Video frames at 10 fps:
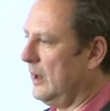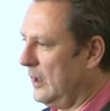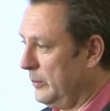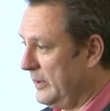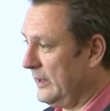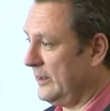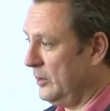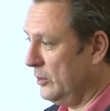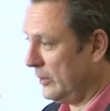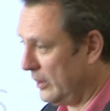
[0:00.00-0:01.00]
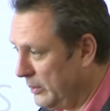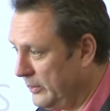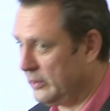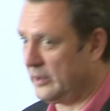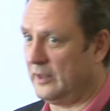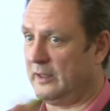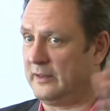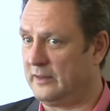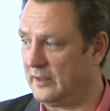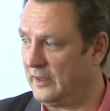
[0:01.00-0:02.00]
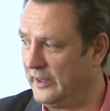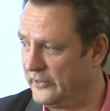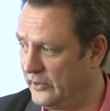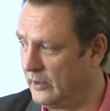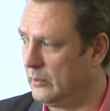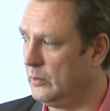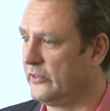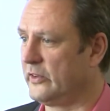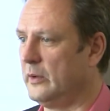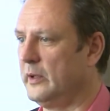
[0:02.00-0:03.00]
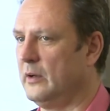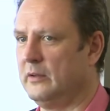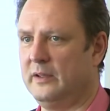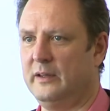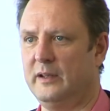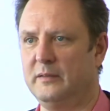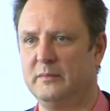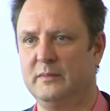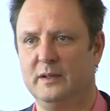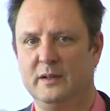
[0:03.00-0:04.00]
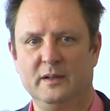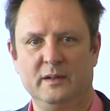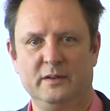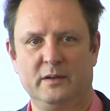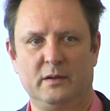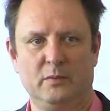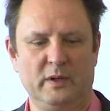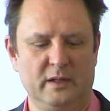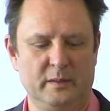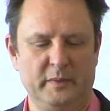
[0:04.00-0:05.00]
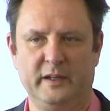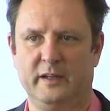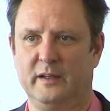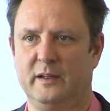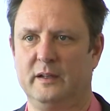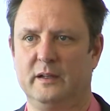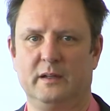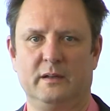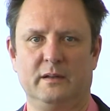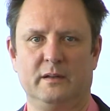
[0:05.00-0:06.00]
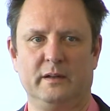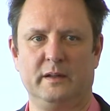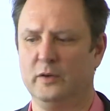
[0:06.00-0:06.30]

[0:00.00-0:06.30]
I'll be letting you know, and you can let the guys know what's going on, and then you're all welcome here in the